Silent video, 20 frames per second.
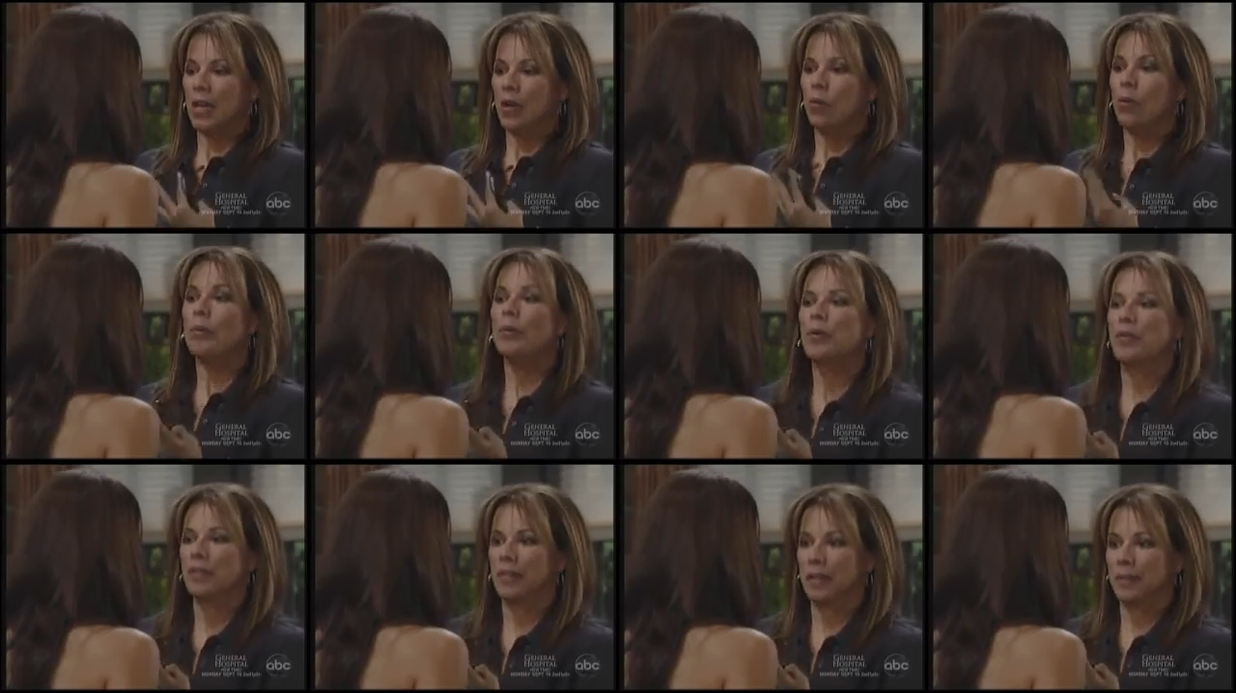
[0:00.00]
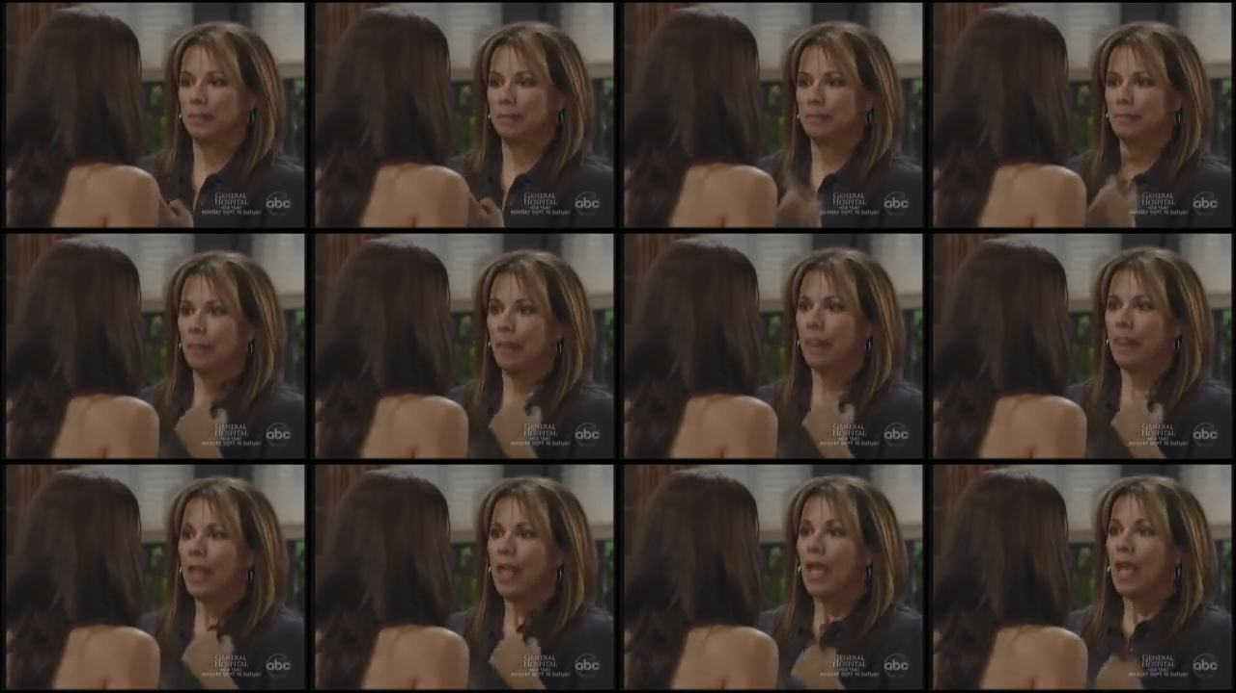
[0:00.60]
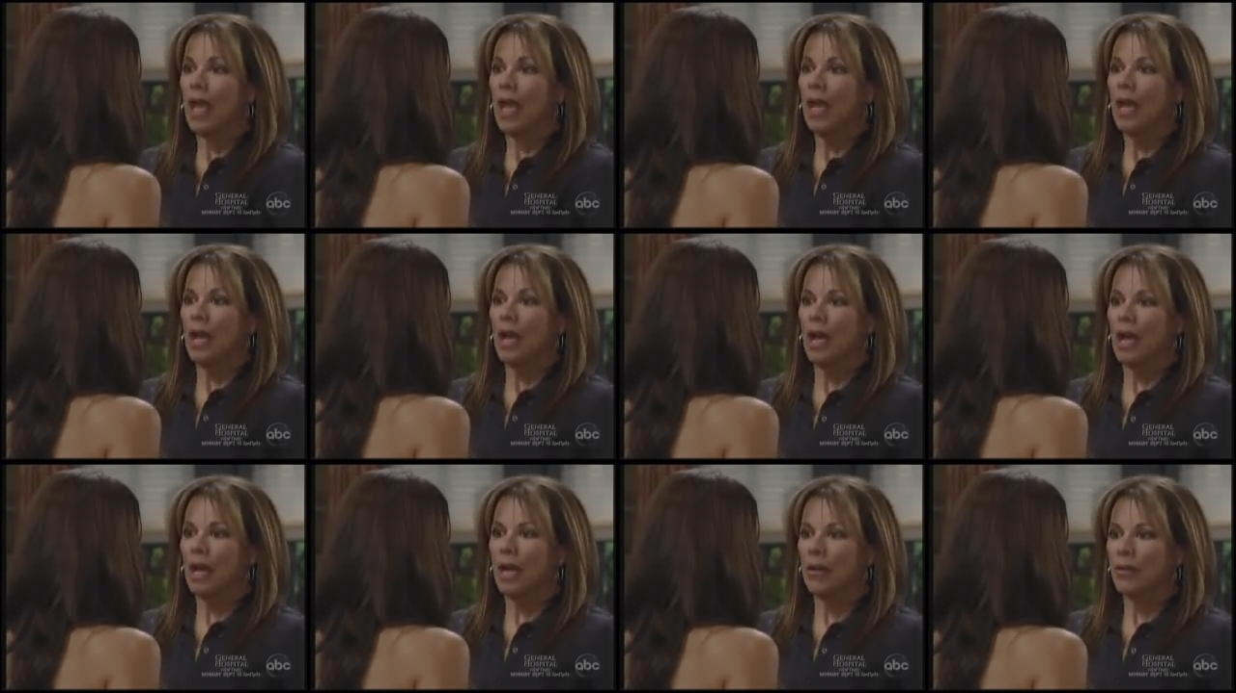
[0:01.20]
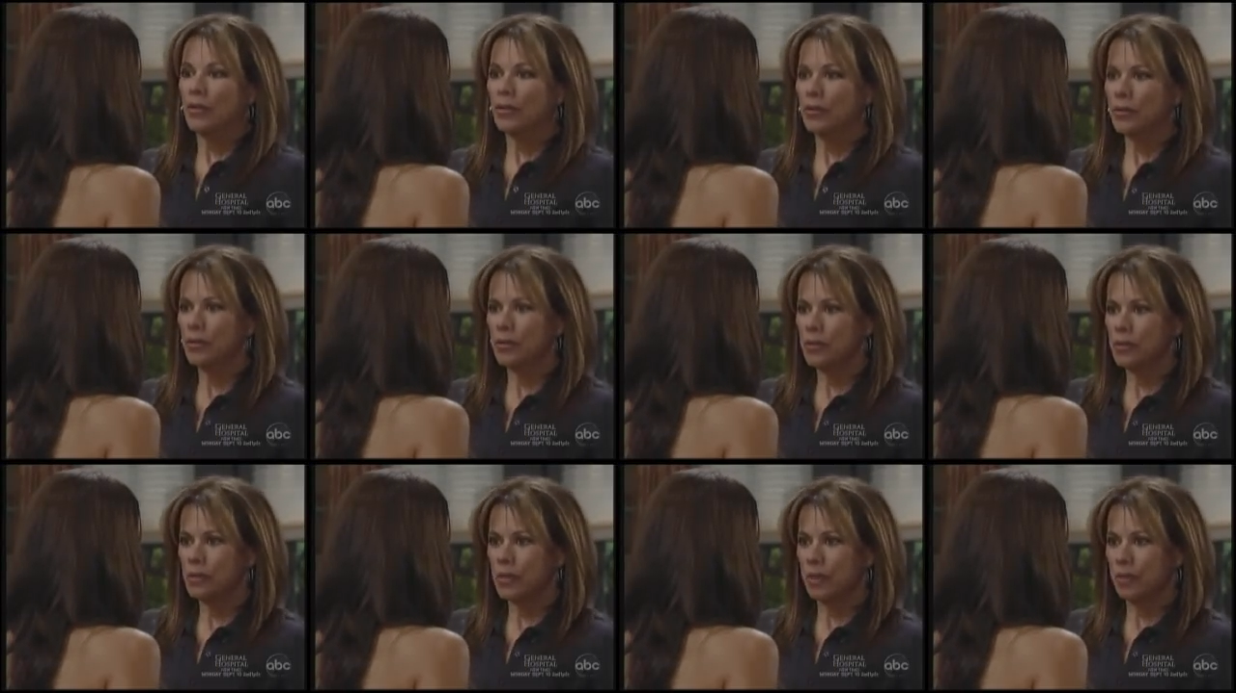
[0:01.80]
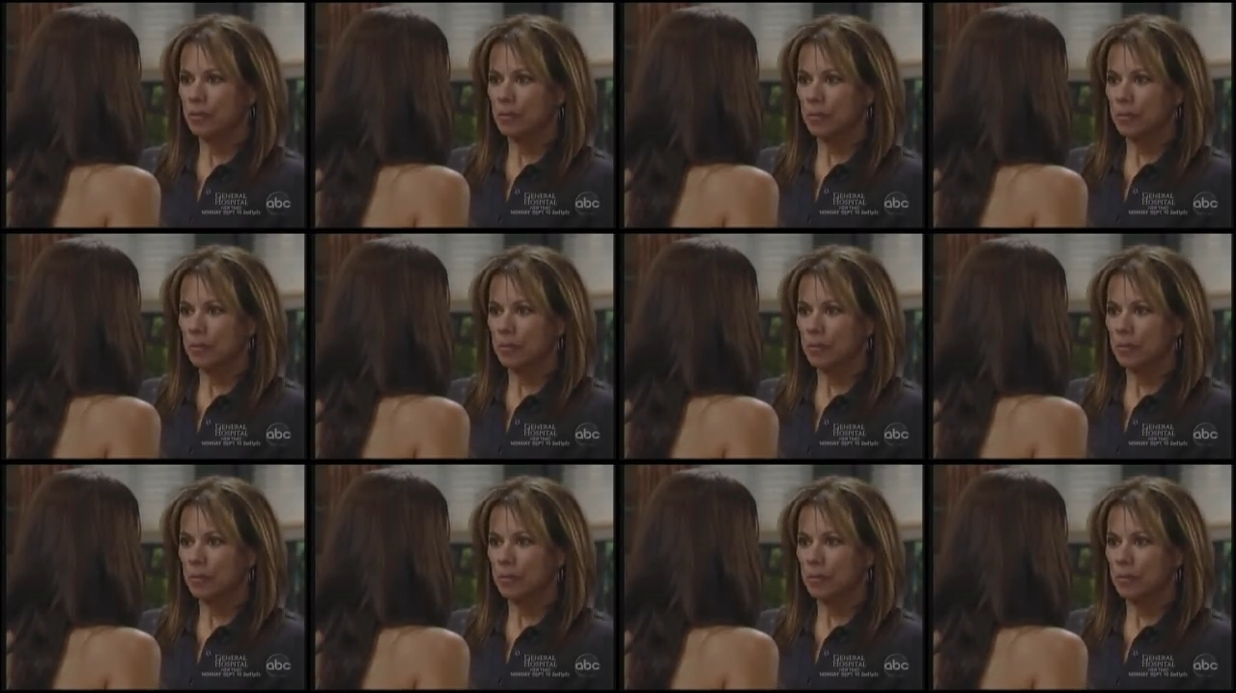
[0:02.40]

One more thing. Are you using